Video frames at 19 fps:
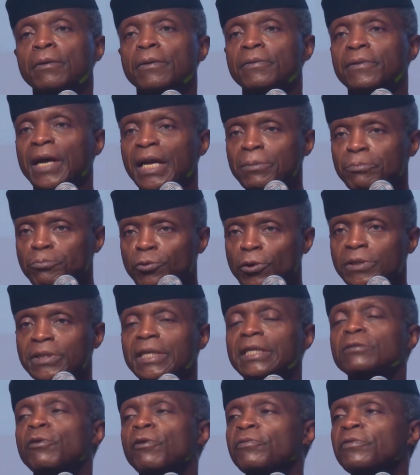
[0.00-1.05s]
That
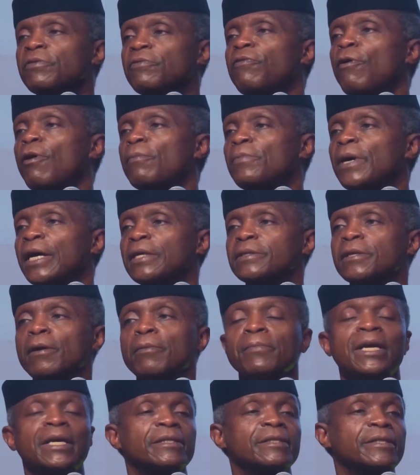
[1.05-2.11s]
process of reform has
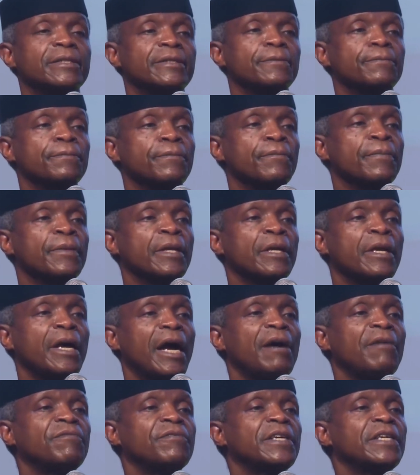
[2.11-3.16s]
commenced.
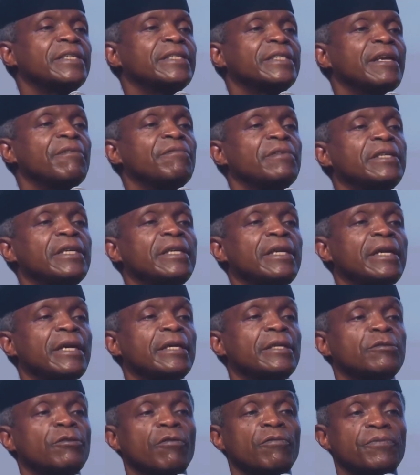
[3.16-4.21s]
After seventy
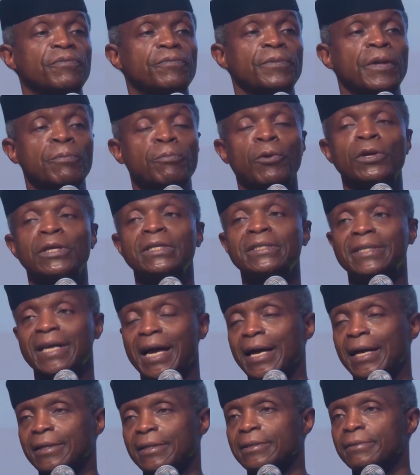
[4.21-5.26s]
years of the Police
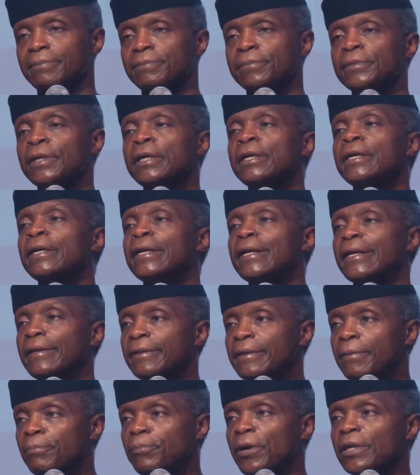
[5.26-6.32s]
Act,
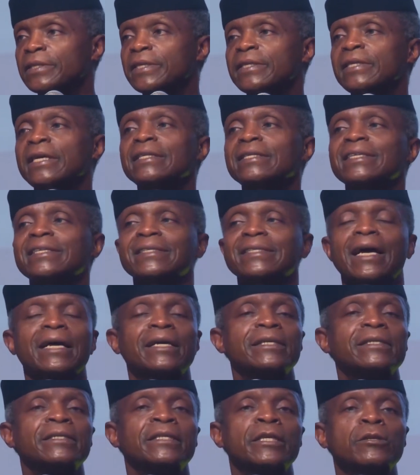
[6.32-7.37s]
the President
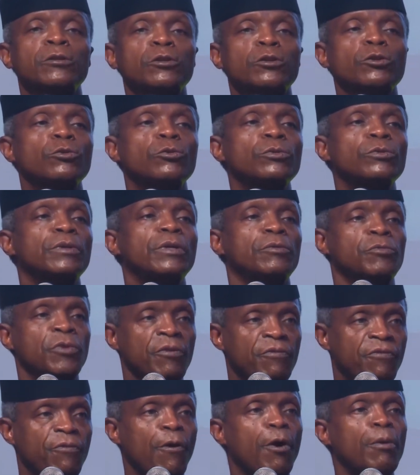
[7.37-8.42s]
signed the new
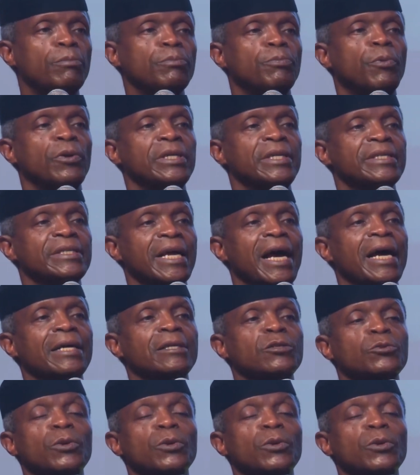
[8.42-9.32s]
reformed Police Act